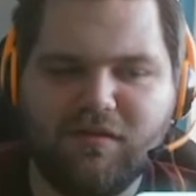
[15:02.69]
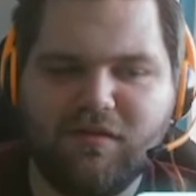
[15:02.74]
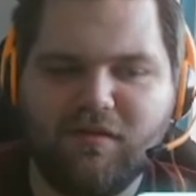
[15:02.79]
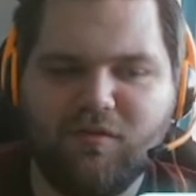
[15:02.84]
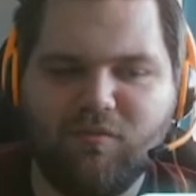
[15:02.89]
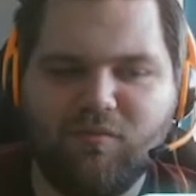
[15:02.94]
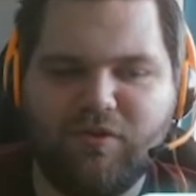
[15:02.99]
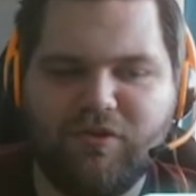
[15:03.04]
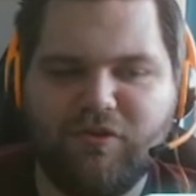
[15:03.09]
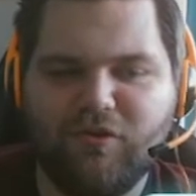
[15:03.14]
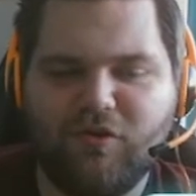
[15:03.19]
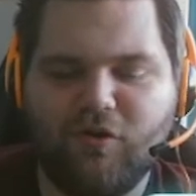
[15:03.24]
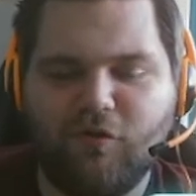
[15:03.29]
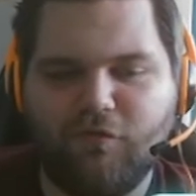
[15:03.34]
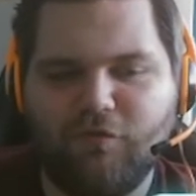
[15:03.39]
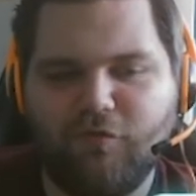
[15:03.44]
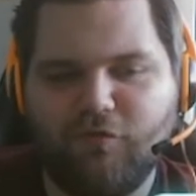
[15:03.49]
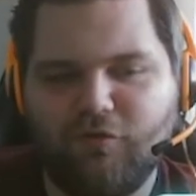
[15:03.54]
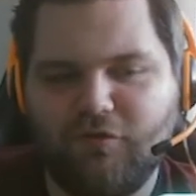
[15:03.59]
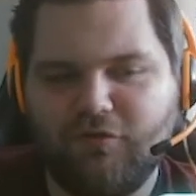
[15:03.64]
when you
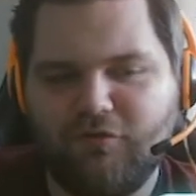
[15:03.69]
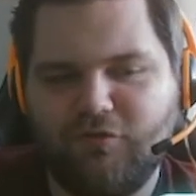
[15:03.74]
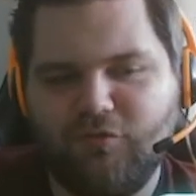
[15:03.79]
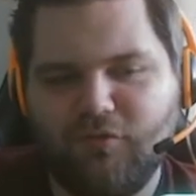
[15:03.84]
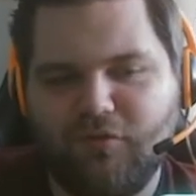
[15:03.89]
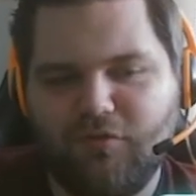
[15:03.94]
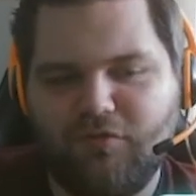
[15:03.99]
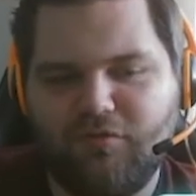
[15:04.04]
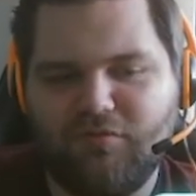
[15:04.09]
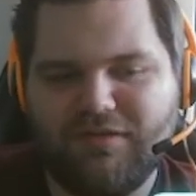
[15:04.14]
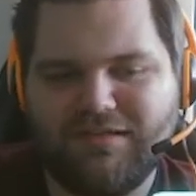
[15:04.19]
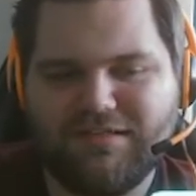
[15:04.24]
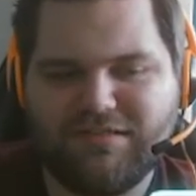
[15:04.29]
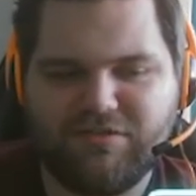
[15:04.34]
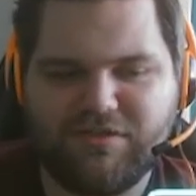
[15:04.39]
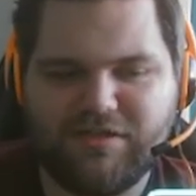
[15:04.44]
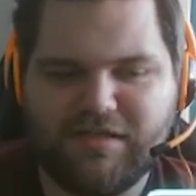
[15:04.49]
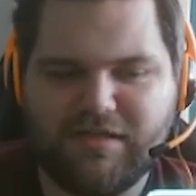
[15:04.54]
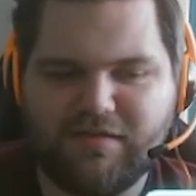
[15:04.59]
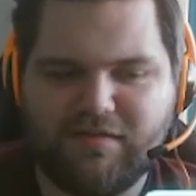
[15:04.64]
go for 2 or 3
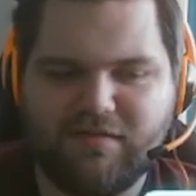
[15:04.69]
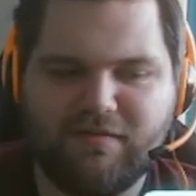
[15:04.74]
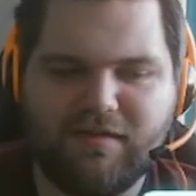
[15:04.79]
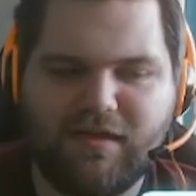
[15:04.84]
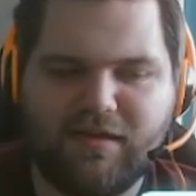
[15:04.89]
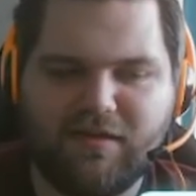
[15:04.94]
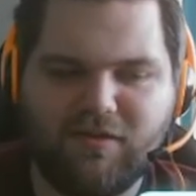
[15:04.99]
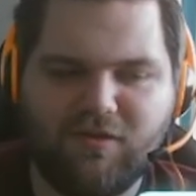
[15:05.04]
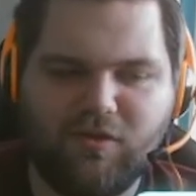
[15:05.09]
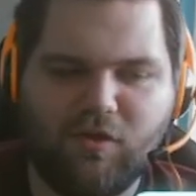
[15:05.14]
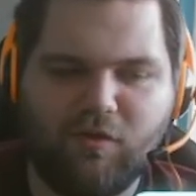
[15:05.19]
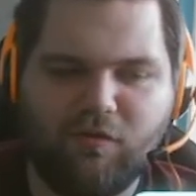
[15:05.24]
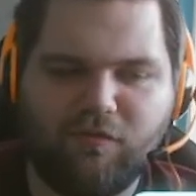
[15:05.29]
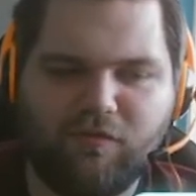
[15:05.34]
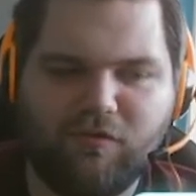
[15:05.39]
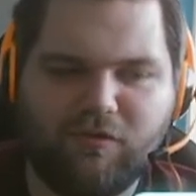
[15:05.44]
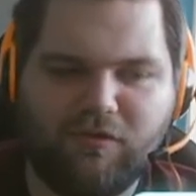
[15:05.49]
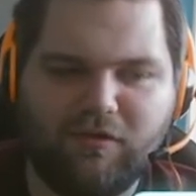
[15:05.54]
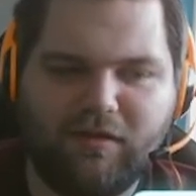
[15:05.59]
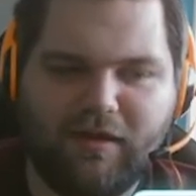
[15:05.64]
streets that you go
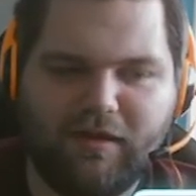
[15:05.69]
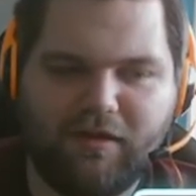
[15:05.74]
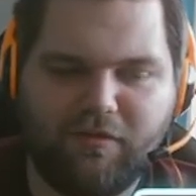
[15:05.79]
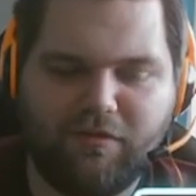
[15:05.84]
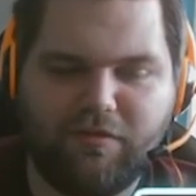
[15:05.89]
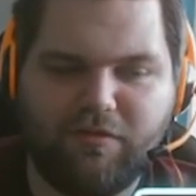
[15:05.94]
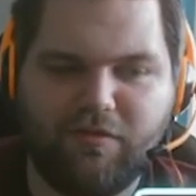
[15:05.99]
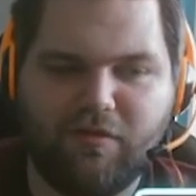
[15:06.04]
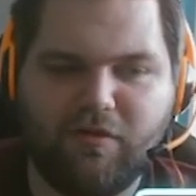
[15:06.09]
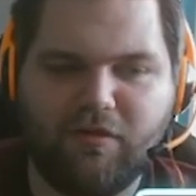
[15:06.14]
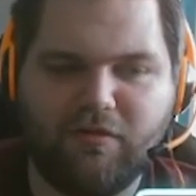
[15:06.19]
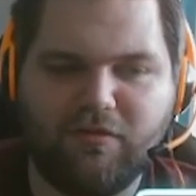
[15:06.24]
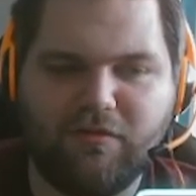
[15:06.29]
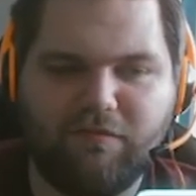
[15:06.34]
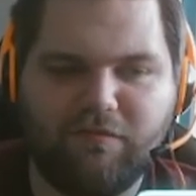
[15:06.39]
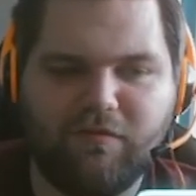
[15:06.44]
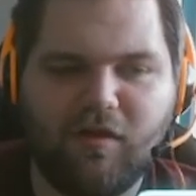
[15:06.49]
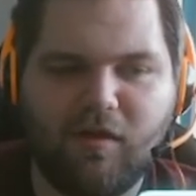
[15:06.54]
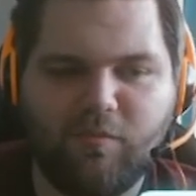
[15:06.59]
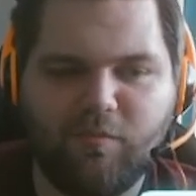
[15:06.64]
for like a third on the
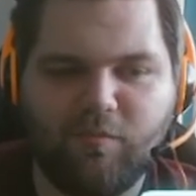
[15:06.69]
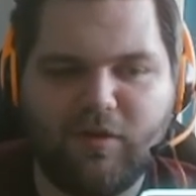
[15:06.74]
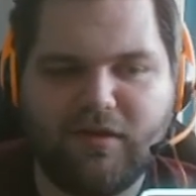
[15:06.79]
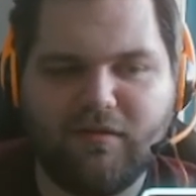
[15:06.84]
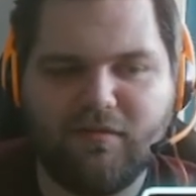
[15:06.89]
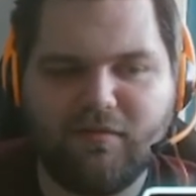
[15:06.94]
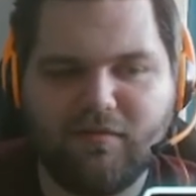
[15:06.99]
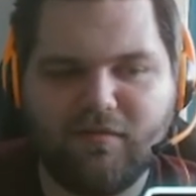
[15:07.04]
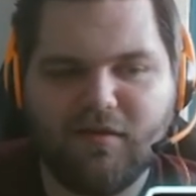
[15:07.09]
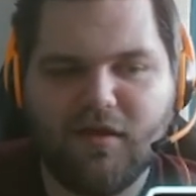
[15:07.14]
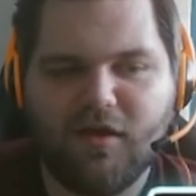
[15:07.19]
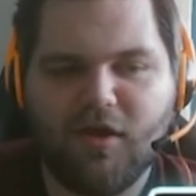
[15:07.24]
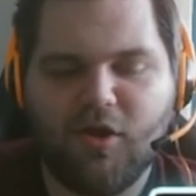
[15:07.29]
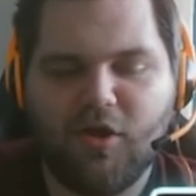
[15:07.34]
flop, when it's,